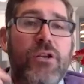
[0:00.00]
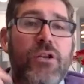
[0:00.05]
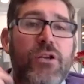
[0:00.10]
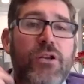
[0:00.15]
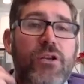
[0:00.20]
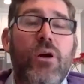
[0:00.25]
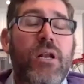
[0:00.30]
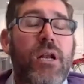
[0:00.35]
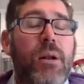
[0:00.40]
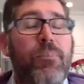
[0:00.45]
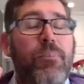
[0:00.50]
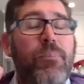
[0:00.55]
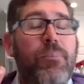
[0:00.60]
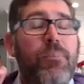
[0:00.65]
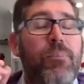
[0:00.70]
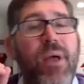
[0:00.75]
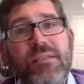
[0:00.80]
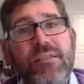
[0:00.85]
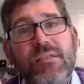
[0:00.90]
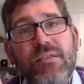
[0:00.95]
and you're and
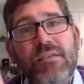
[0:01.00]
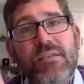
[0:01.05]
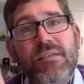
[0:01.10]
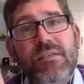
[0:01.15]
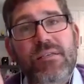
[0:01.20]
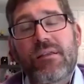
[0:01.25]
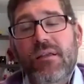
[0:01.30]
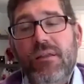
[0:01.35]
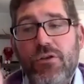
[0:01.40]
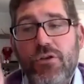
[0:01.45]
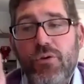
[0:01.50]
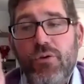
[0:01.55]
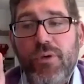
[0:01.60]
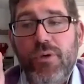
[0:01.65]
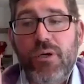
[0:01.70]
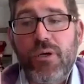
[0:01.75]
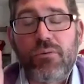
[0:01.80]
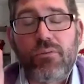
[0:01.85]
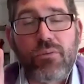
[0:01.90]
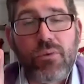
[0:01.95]
I'm not saying that they're
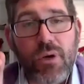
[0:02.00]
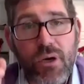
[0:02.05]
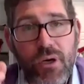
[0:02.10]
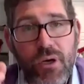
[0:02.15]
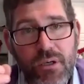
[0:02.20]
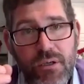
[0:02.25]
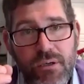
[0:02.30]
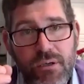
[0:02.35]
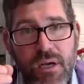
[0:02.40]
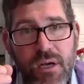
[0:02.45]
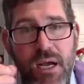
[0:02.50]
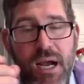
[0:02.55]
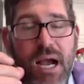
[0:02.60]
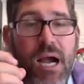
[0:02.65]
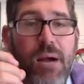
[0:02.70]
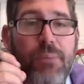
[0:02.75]
doing it wrong.